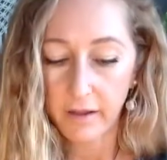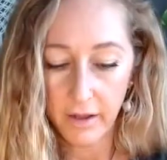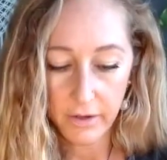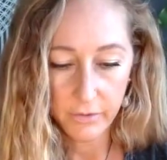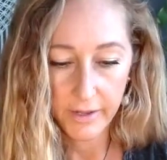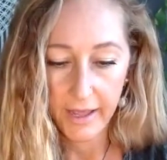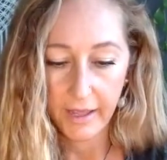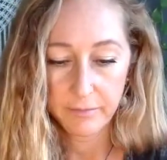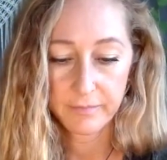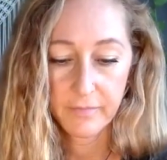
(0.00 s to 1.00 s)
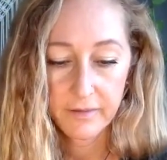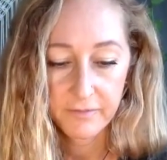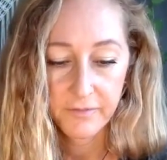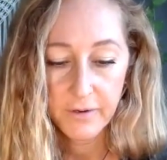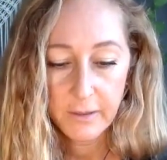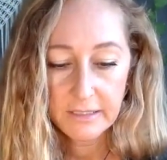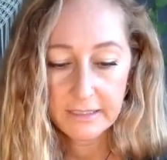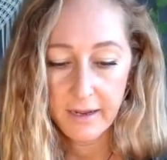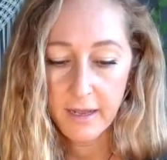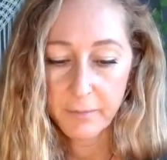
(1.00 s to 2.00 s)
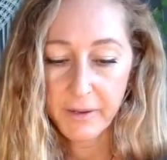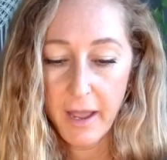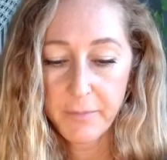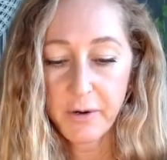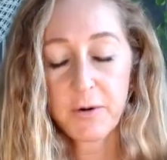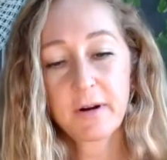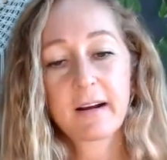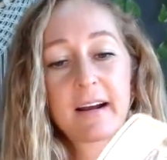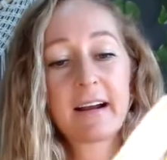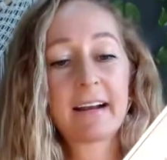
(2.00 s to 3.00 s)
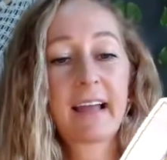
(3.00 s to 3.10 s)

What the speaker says: Okay, first up, Capricorn.